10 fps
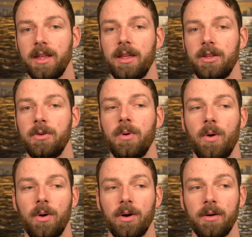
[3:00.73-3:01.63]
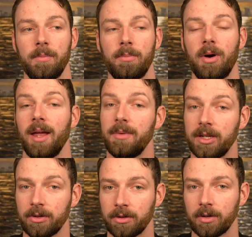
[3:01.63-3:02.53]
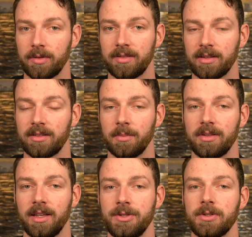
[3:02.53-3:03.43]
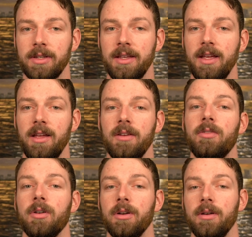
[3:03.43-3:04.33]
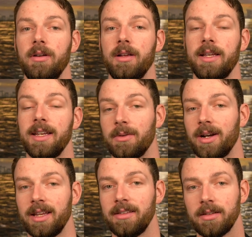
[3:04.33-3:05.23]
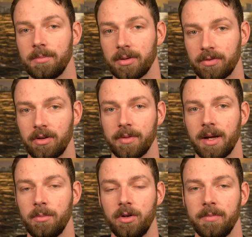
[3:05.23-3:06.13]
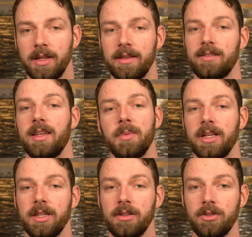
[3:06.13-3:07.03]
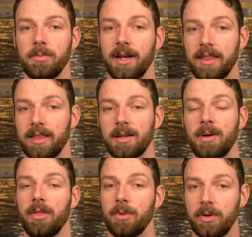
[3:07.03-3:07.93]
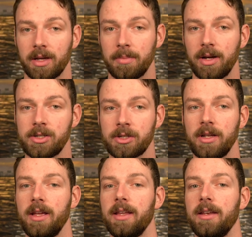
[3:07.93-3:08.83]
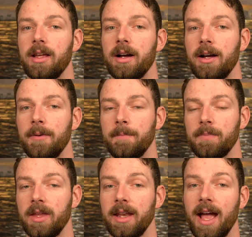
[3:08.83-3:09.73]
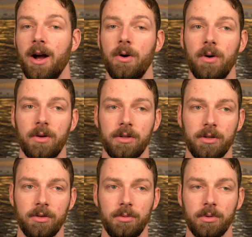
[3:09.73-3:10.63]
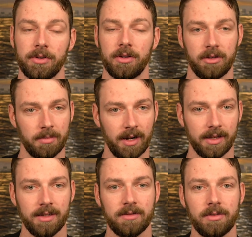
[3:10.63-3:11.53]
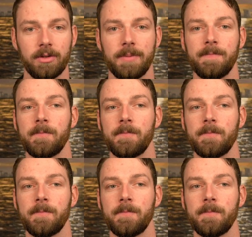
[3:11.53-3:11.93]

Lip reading: you are priming your nervous system essentially for getting ready to perform that movement. In the same way you might think about throwing a punch and how you will turn your body into it,